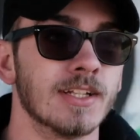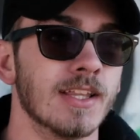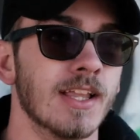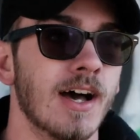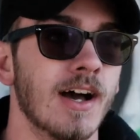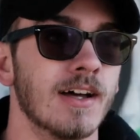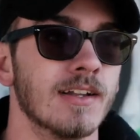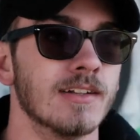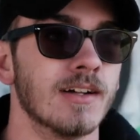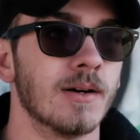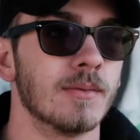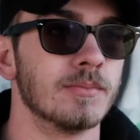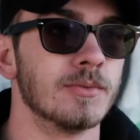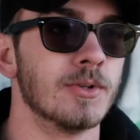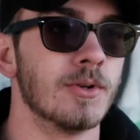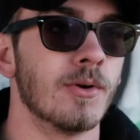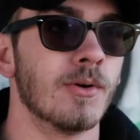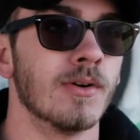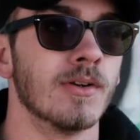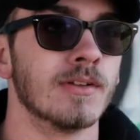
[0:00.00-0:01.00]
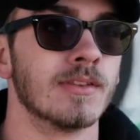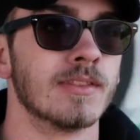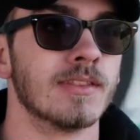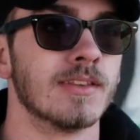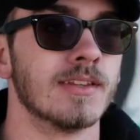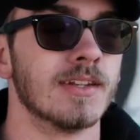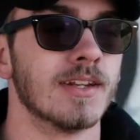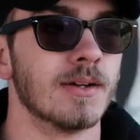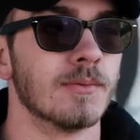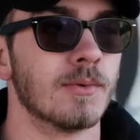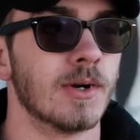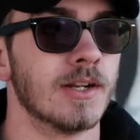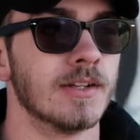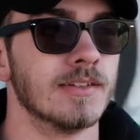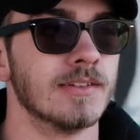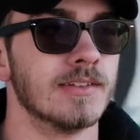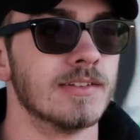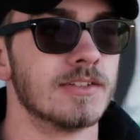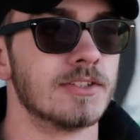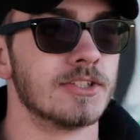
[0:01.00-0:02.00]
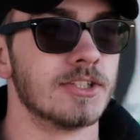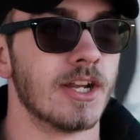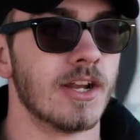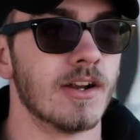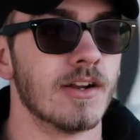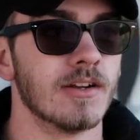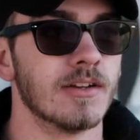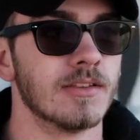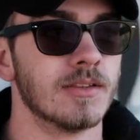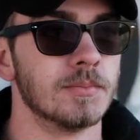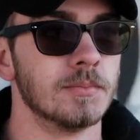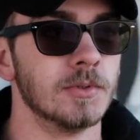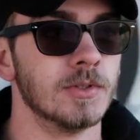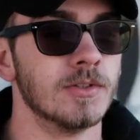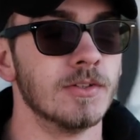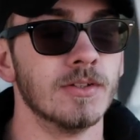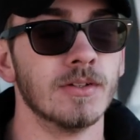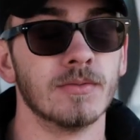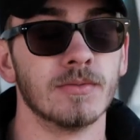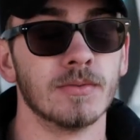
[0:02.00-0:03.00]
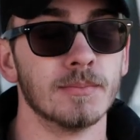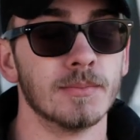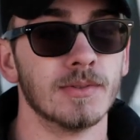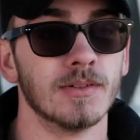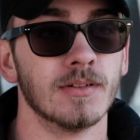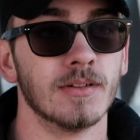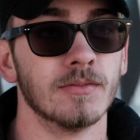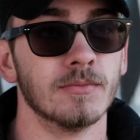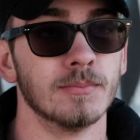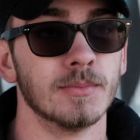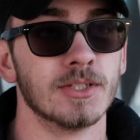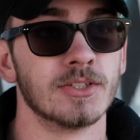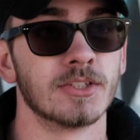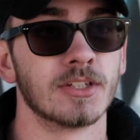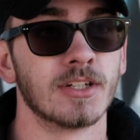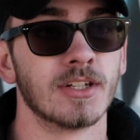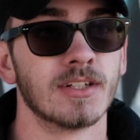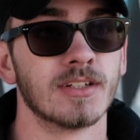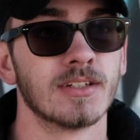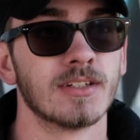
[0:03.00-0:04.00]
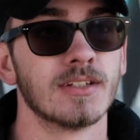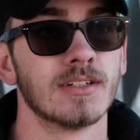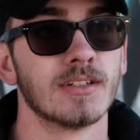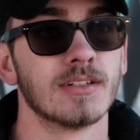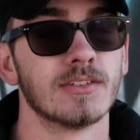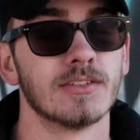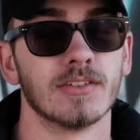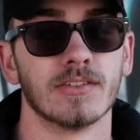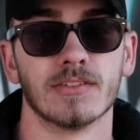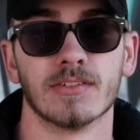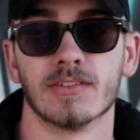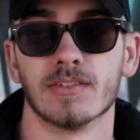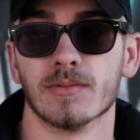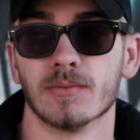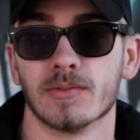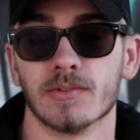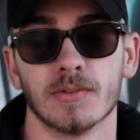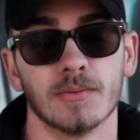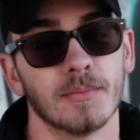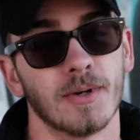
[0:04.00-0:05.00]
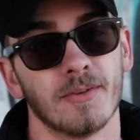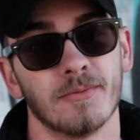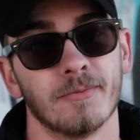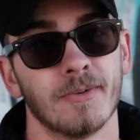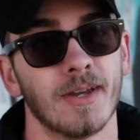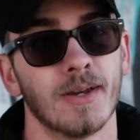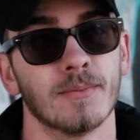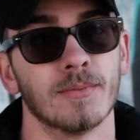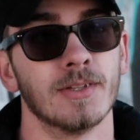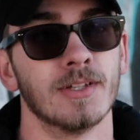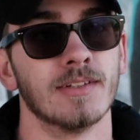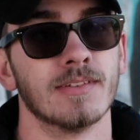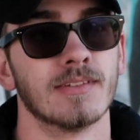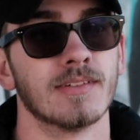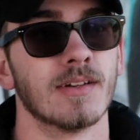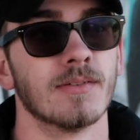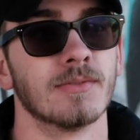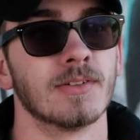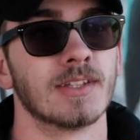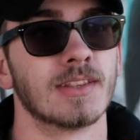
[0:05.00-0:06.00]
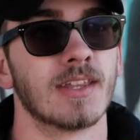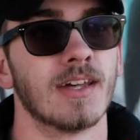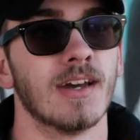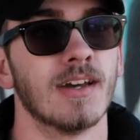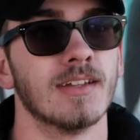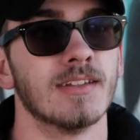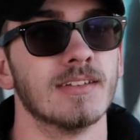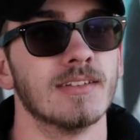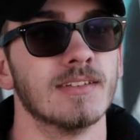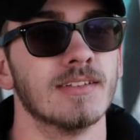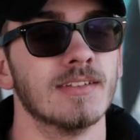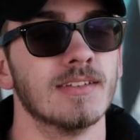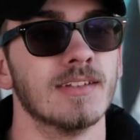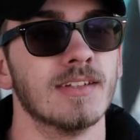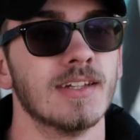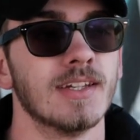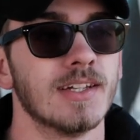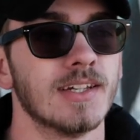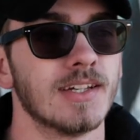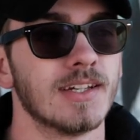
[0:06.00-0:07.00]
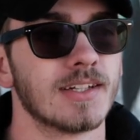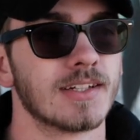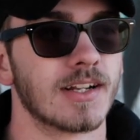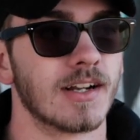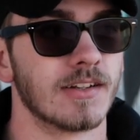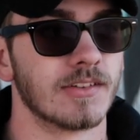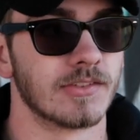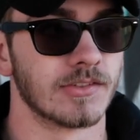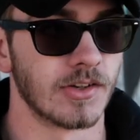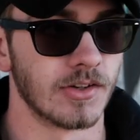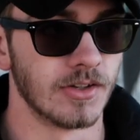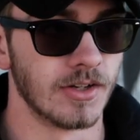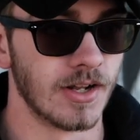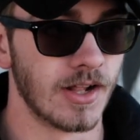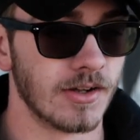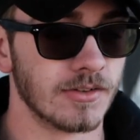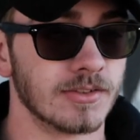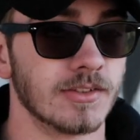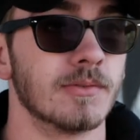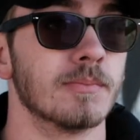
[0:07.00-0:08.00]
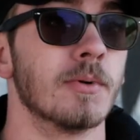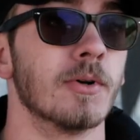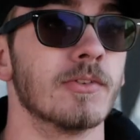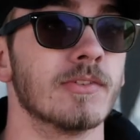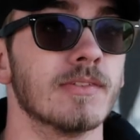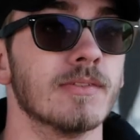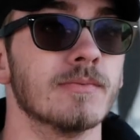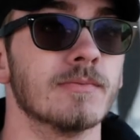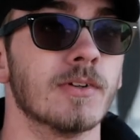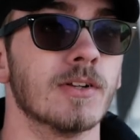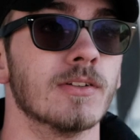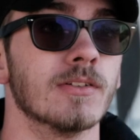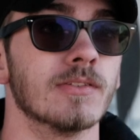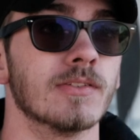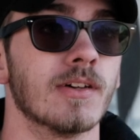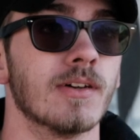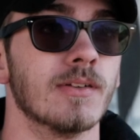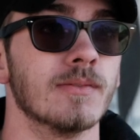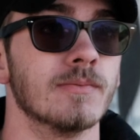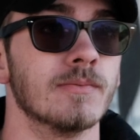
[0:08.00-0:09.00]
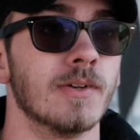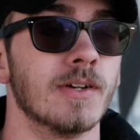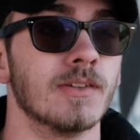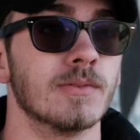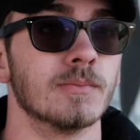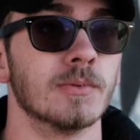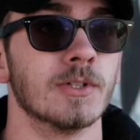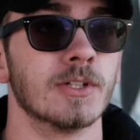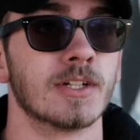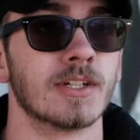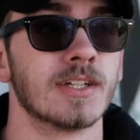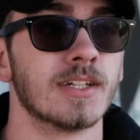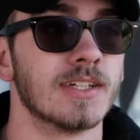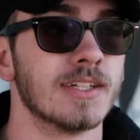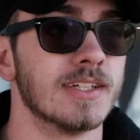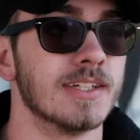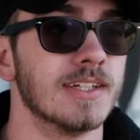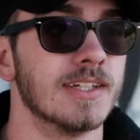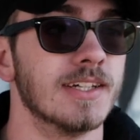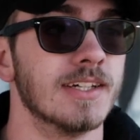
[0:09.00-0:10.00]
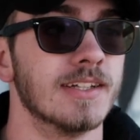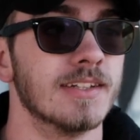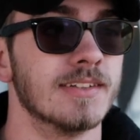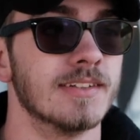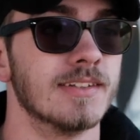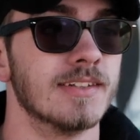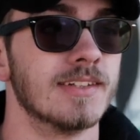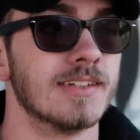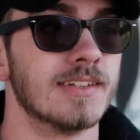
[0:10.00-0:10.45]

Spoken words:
a lot up north, and I wanted to share the beauty of Michigan just to my family and stuff like that. And kind of started out just posting photos on Facebook, and